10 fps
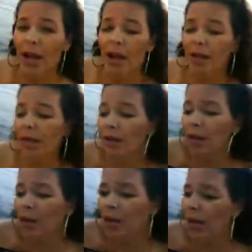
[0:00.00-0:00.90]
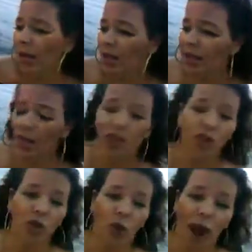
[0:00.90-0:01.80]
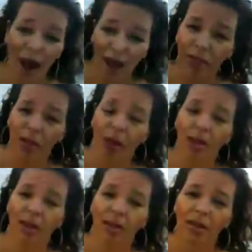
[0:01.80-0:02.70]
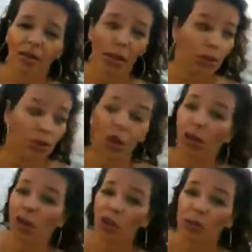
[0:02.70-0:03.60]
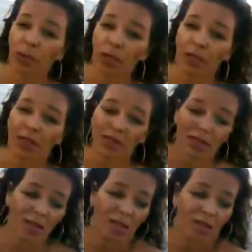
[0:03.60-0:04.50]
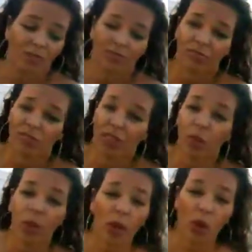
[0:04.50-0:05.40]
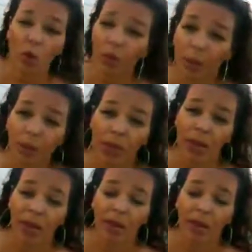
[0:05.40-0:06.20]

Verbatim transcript: And and like I said, you know, I thought it was all good because he wasn't going to beat me.